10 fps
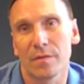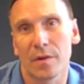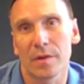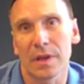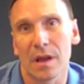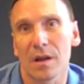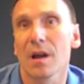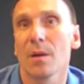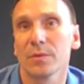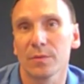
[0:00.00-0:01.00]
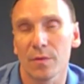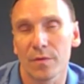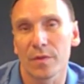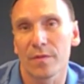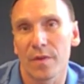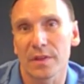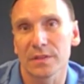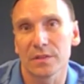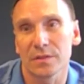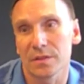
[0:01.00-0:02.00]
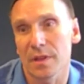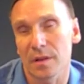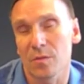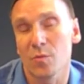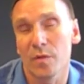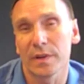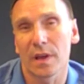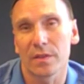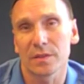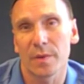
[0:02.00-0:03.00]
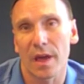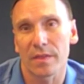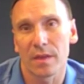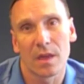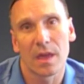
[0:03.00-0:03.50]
very comfortable for the funds to select moving down this path.